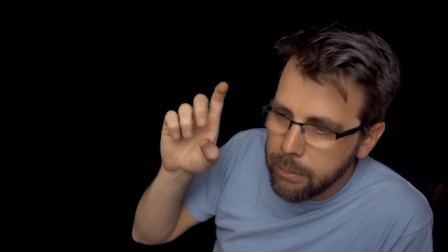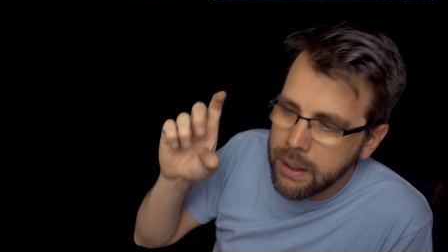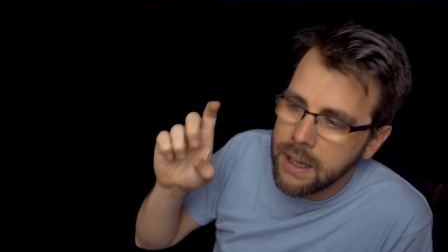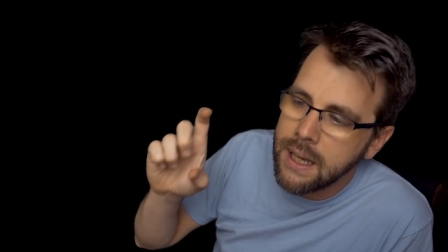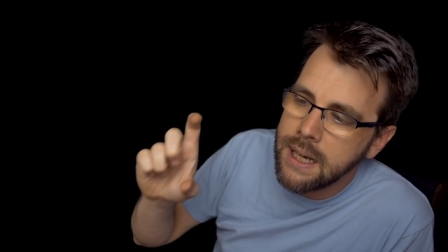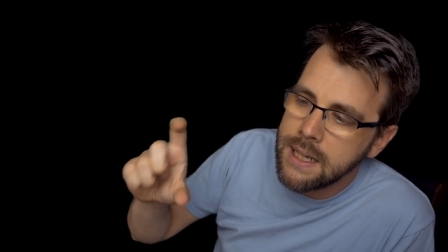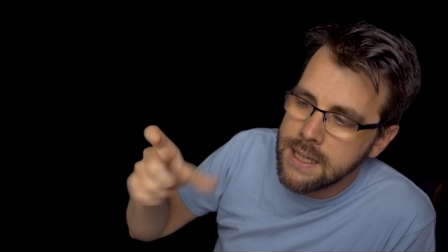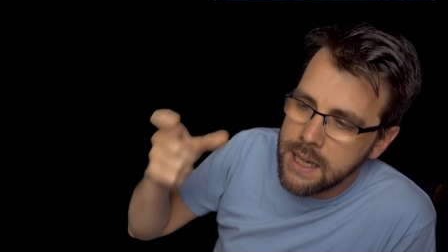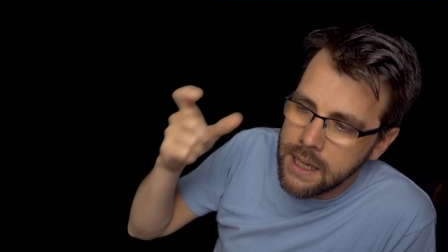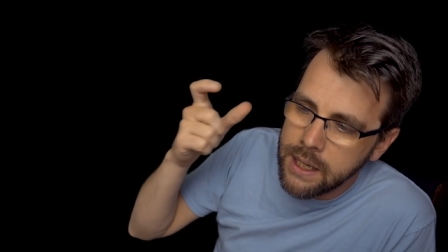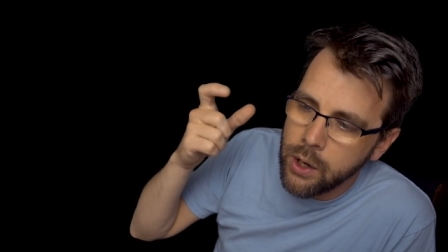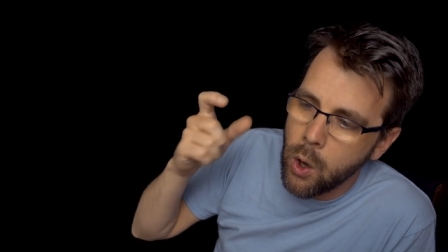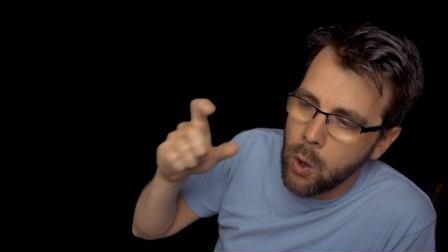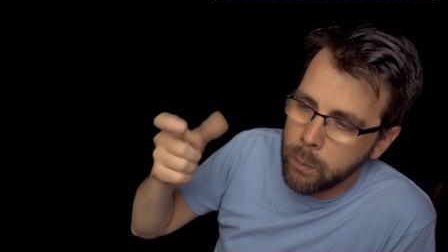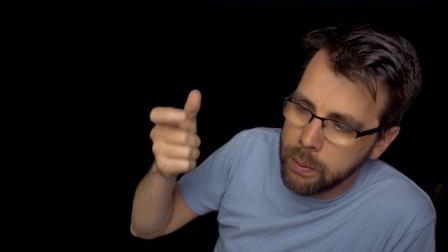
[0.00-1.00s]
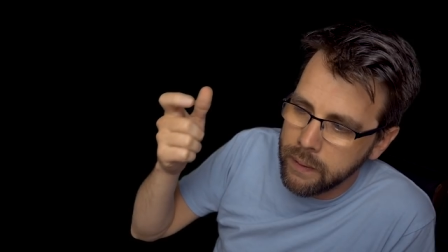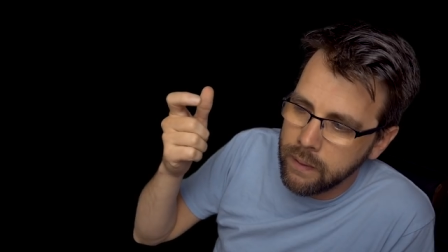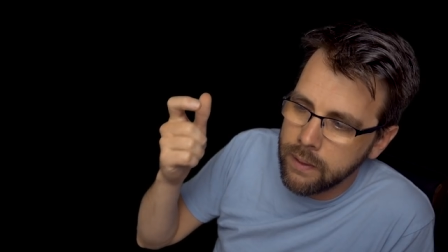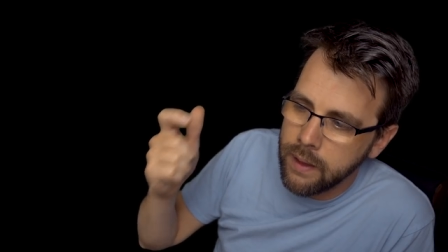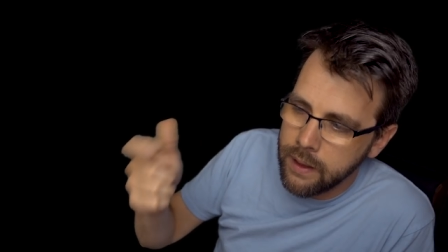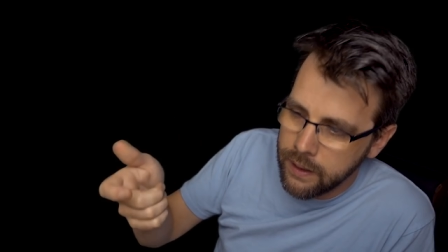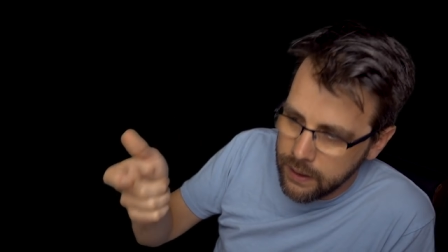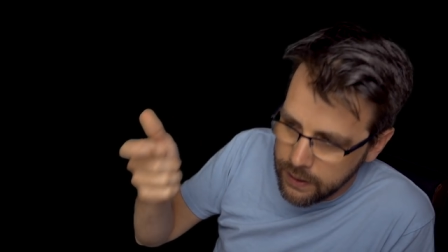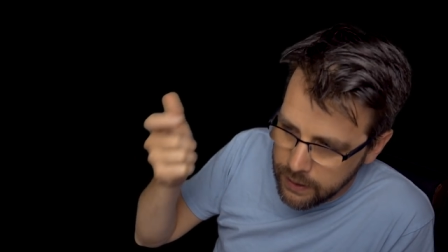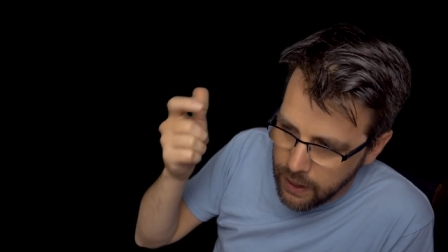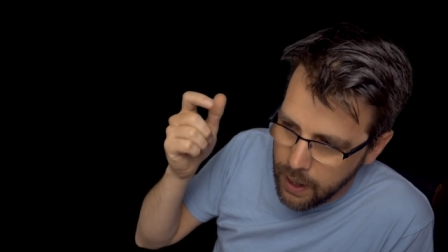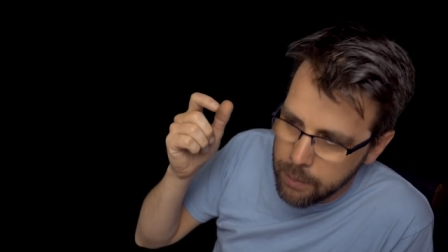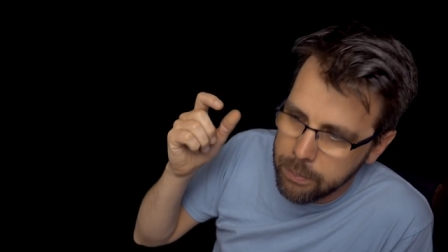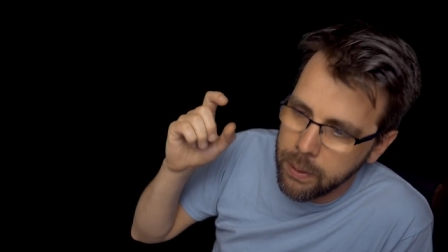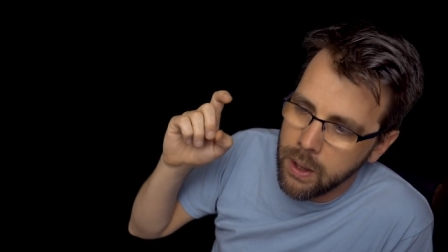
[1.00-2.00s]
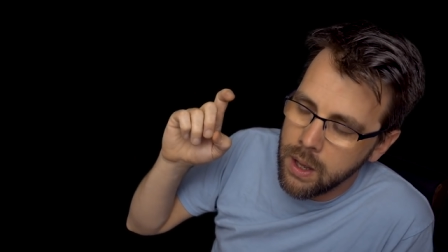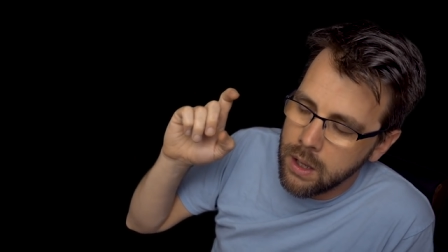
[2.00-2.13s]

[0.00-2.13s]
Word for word: But he did open it up